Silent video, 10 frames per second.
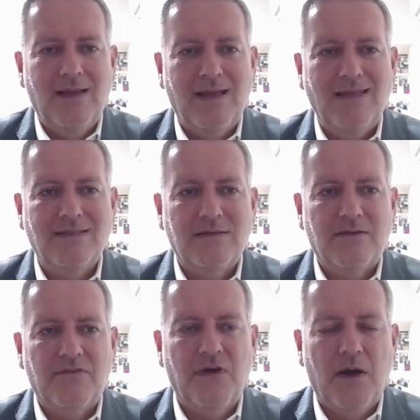it's
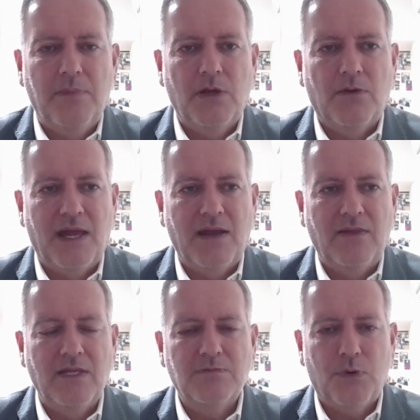far beyond that at
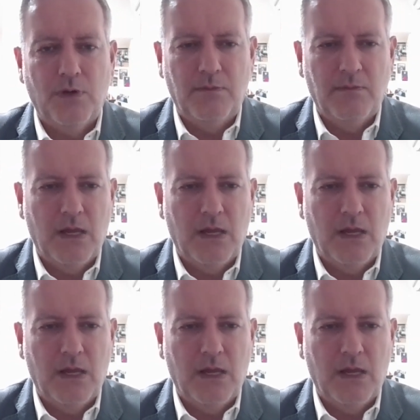this point